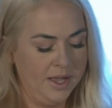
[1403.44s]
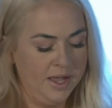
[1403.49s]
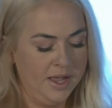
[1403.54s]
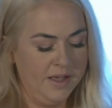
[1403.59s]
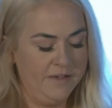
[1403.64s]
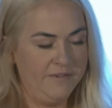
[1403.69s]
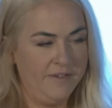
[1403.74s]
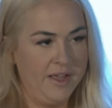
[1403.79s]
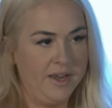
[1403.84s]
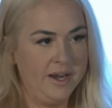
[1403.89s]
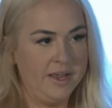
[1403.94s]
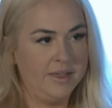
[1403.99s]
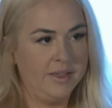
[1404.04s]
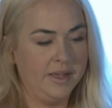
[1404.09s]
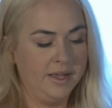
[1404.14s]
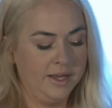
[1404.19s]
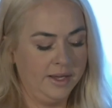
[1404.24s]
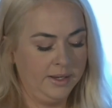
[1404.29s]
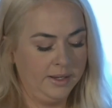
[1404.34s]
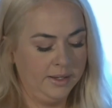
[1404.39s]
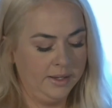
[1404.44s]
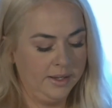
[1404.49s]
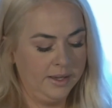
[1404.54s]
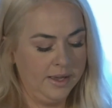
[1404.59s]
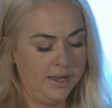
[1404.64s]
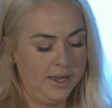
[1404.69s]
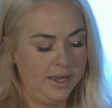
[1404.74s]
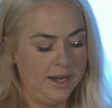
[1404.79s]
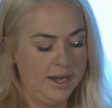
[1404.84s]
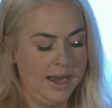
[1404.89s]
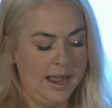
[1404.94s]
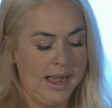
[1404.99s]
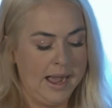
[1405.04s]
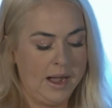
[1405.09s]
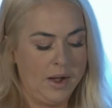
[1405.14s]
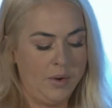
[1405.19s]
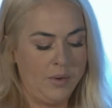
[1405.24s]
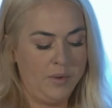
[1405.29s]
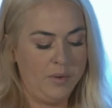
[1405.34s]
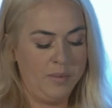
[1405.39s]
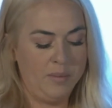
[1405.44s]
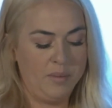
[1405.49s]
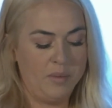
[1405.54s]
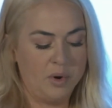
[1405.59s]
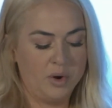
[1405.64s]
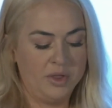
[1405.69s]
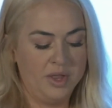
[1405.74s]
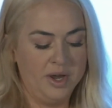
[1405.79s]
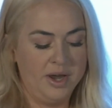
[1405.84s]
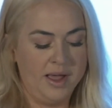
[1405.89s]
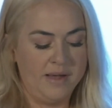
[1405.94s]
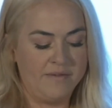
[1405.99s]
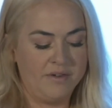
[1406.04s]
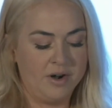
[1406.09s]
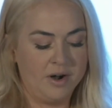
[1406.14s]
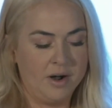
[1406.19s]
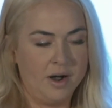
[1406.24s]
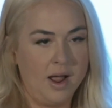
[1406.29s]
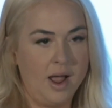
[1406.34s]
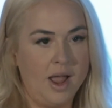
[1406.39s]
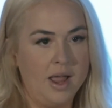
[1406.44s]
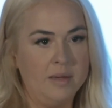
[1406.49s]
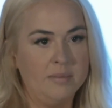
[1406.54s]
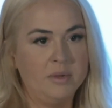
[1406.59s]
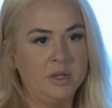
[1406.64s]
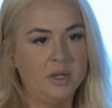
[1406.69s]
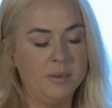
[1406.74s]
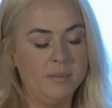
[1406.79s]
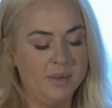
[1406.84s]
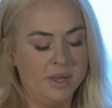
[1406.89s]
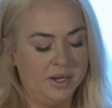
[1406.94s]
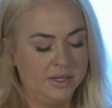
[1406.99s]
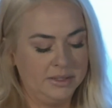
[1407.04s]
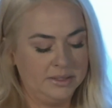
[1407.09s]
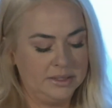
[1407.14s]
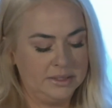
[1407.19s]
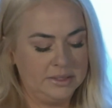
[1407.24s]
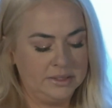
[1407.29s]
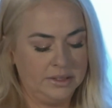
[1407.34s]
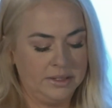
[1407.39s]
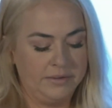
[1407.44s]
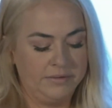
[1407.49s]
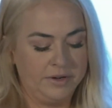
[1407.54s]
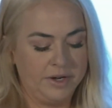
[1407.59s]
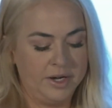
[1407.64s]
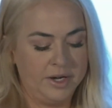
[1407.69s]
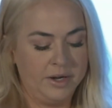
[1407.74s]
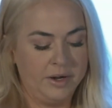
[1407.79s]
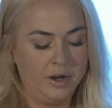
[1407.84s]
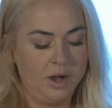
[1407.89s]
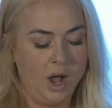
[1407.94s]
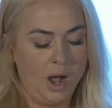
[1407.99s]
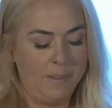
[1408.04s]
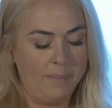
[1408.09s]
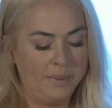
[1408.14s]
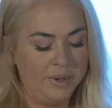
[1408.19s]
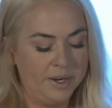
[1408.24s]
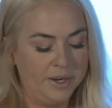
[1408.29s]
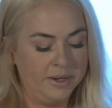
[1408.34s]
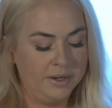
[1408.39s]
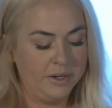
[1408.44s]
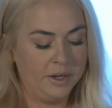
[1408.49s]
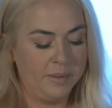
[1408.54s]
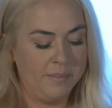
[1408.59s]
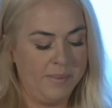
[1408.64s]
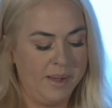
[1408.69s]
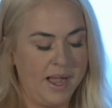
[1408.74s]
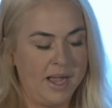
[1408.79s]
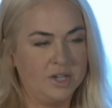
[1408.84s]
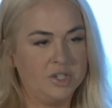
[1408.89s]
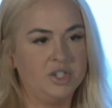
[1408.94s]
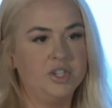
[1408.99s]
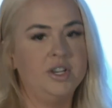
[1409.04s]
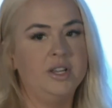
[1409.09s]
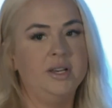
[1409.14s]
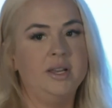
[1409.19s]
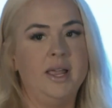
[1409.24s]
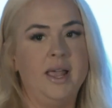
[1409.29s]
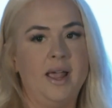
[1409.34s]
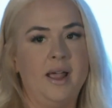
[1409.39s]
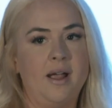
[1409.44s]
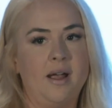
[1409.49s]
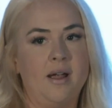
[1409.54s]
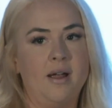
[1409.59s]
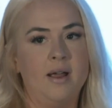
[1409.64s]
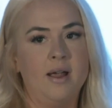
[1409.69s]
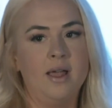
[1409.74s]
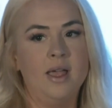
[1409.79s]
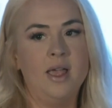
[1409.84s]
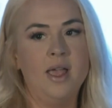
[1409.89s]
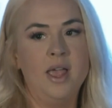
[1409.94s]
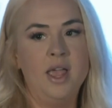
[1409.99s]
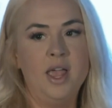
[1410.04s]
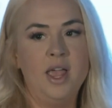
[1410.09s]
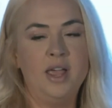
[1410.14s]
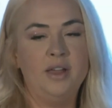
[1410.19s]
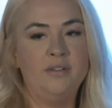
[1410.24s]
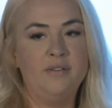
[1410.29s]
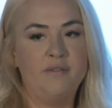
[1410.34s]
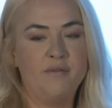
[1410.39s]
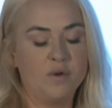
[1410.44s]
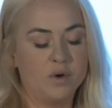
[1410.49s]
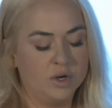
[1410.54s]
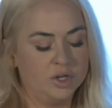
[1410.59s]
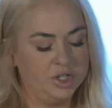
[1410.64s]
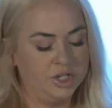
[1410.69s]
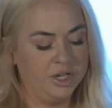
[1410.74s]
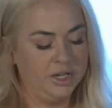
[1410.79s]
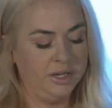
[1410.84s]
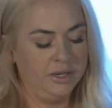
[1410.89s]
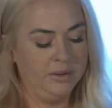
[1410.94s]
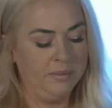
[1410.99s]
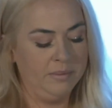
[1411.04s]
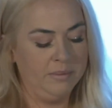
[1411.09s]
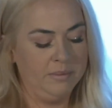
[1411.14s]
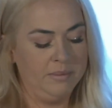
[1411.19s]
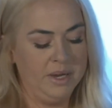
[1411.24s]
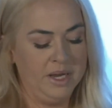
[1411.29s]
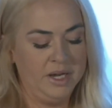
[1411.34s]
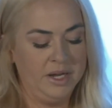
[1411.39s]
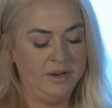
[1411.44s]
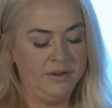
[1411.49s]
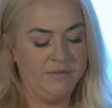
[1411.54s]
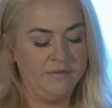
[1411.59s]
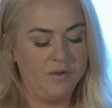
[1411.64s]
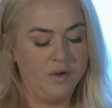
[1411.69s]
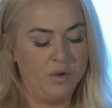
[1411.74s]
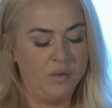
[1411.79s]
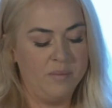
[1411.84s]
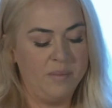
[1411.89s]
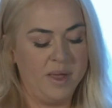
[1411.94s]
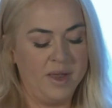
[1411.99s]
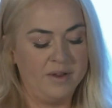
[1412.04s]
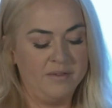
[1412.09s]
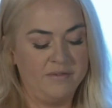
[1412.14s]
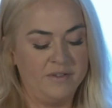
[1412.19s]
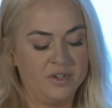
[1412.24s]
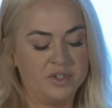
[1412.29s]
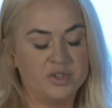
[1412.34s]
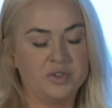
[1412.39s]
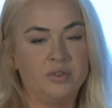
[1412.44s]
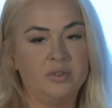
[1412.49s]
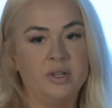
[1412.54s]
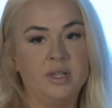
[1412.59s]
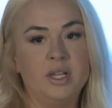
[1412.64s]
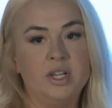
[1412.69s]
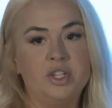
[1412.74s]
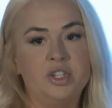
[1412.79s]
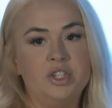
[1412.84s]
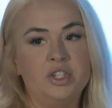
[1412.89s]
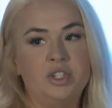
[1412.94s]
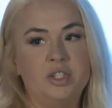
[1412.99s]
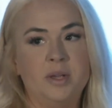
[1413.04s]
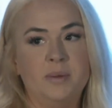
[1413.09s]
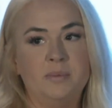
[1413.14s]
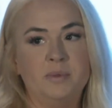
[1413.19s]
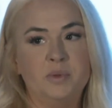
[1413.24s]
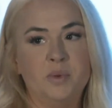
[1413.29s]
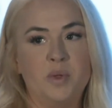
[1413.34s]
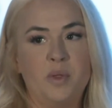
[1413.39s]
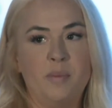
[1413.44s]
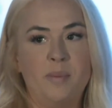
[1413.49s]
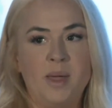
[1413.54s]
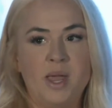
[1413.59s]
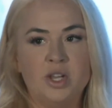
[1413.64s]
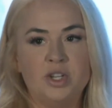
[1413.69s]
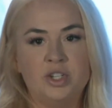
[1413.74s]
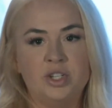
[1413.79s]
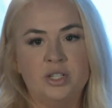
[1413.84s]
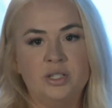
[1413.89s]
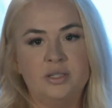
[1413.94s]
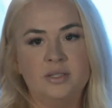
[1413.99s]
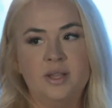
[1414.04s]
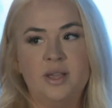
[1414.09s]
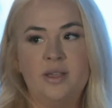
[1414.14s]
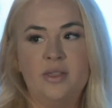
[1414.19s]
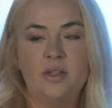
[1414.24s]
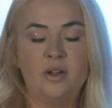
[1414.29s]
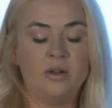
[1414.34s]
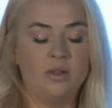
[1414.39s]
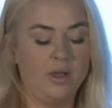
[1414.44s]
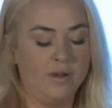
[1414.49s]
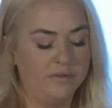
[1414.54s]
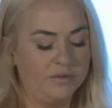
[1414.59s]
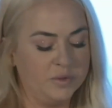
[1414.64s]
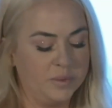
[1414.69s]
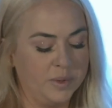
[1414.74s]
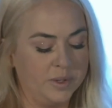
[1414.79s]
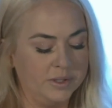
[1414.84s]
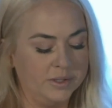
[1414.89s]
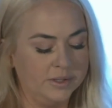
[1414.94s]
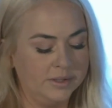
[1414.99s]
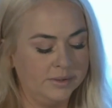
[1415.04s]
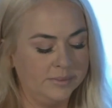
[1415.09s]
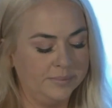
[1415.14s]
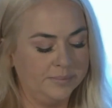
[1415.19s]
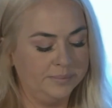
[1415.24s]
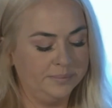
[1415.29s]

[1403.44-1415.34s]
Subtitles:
If anything, now, more than ever, I am committed to delivering competent, compassionate care and forging meaningful, beneficial relationships with patients and their loved ones.